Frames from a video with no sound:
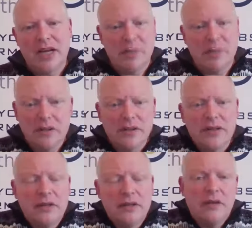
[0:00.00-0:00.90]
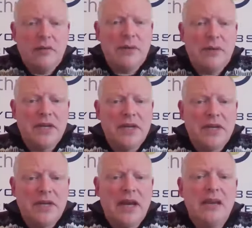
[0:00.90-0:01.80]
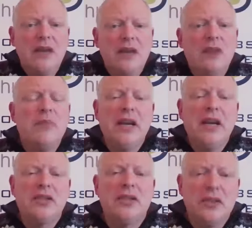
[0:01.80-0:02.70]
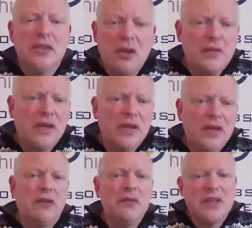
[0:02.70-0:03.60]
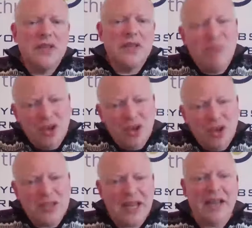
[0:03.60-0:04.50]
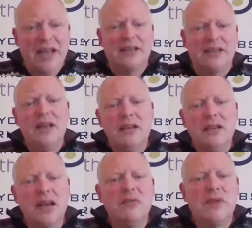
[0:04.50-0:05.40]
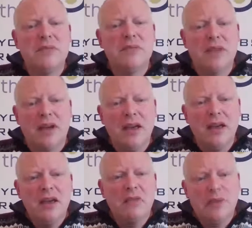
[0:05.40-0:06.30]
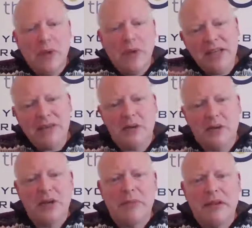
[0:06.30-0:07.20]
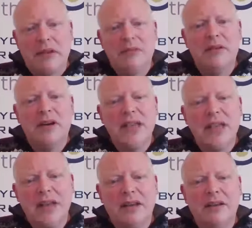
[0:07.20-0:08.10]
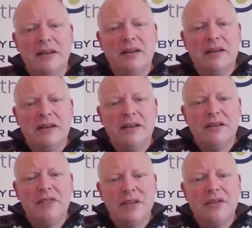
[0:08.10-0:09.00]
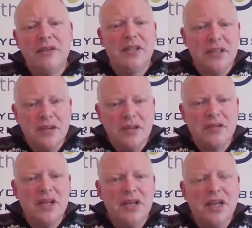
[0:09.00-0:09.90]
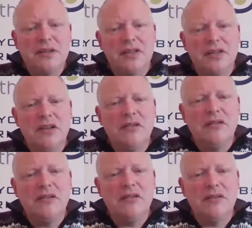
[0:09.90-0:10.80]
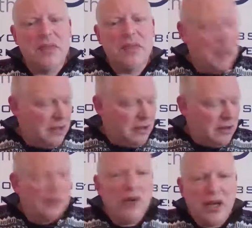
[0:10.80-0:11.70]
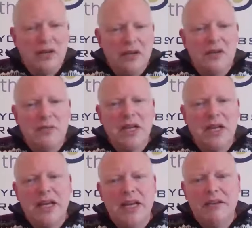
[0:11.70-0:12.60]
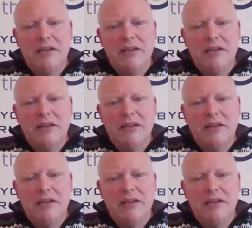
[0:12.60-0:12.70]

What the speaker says: Jakob Nielsen's website had no pictures and no video. It was just pure text. Terrible website. But for what he's talking about, I get it. It's relevant to the user need because the user is looking at usability.